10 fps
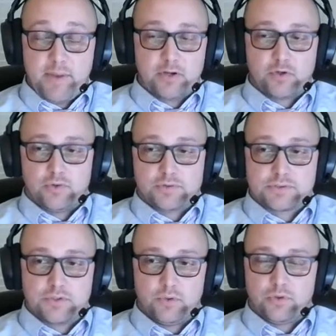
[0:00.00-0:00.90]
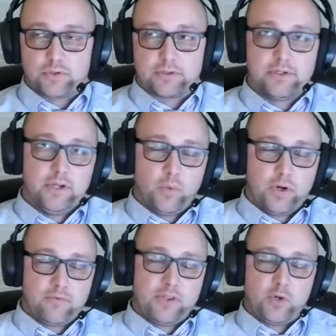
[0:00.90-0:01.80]
medical school or
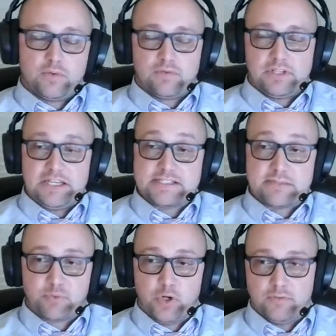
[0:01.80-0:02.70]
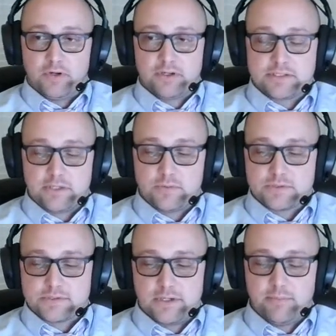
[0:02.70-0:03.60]
whatever the equivalent is at Provo, because he
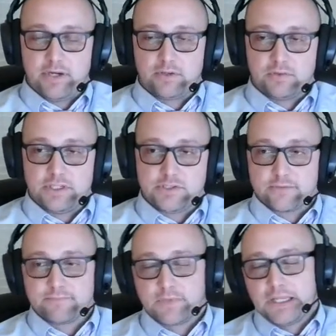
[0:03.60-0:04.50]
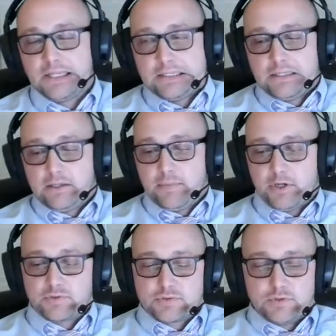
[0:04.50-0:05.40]
was a medical
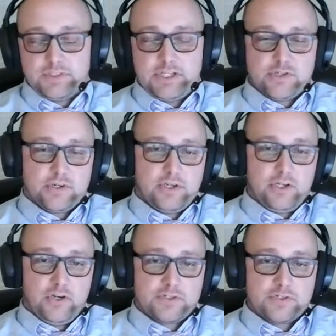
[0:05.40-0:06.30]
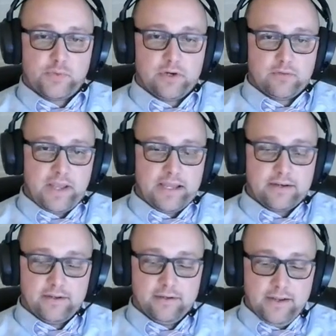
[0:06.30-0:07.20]
school teacher at University of Reno,
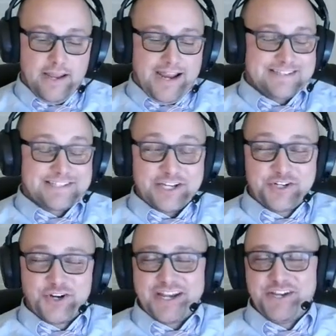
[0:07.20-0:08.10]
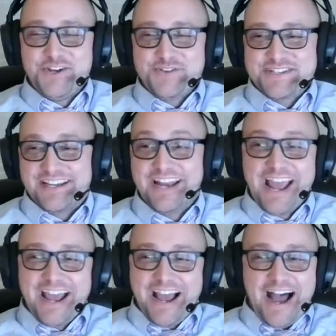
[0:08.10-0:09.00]
Nevada. He's like, great news, son.
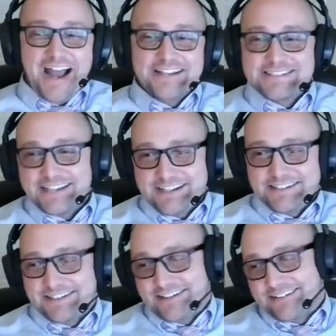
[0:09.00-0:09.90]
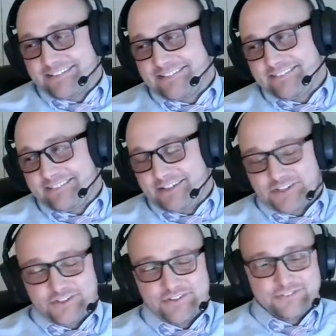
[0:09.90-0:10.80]
I decided to, you
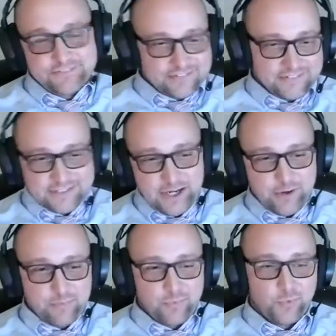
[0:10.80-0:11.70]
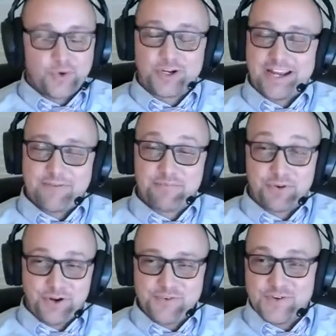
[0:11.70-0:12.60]
know, to come work at
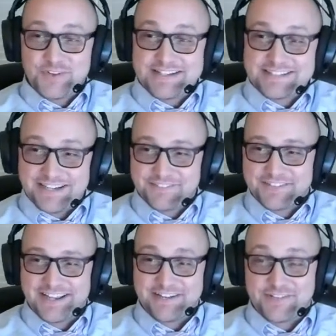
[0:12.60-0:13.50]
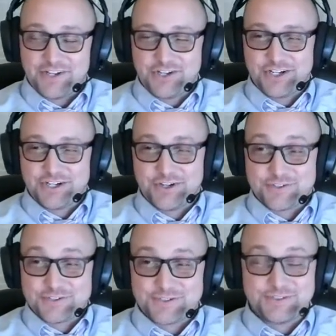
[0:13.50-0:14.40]
Provo at the same time that you're going to go
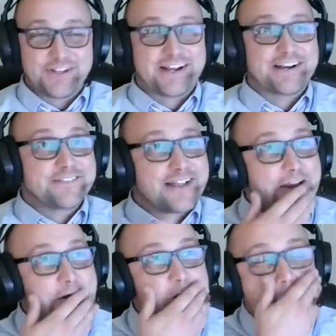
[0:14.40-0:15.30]
to school there. I'm like,